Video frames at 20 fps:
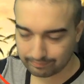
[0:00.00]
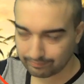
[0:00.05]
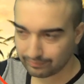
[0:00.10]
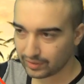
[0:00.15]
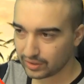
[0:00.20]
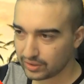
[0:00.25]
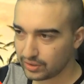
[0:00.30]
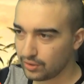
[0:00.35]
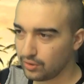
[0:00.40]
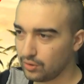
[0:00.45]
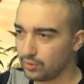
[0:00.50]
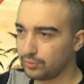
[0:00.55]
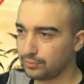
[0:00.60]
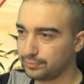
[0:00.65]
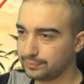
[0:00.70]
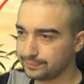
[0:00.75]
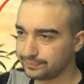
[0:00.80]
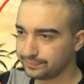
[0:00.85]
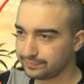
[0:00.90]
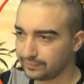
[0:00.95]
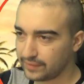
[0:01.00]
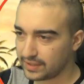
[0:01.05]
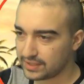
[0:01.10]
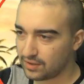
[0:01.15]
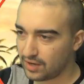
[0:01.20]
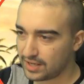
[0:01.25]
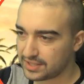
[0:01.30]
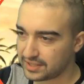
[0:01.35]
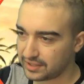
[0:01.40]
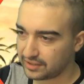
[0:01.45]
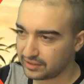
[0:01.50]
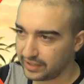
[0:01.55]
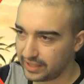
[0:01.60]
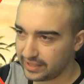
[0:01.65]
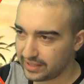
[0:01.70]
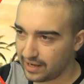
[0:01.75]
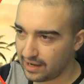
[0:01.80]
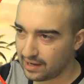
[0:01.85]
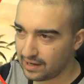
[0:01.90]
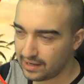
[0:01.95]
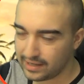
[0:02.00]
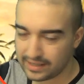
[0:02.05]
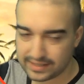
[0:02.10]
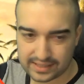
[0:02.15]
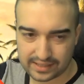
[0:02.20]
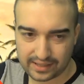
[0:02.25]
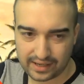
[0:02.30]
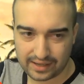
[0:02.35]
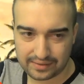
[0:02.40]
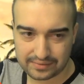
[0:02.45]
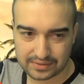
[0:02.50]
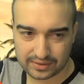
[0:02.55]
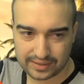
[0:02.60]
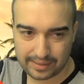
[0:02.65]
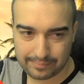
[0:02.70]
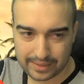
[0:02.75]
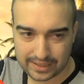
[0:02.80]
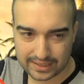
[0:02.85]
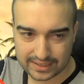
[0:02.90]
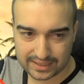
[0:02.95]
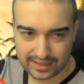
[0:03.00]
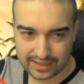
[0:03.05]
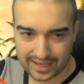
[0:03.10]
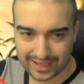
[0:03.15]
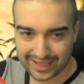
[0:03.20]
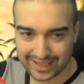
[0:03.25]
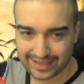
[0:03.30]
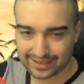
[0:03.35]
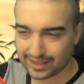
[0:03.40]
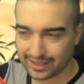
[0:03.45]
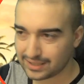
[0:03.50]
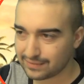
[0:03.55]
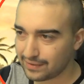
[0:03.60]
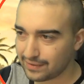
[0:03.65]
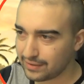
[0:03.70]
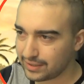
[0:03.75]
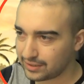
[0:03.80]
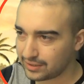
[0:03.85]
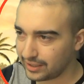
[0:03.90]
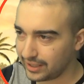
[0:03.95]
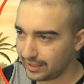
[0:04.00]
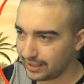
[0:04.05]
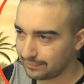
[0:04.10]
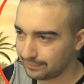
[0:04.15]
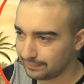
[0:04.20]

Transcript: Cool. That's nice and clear that art, isn't it? It's not that pixelated either. It's very clear.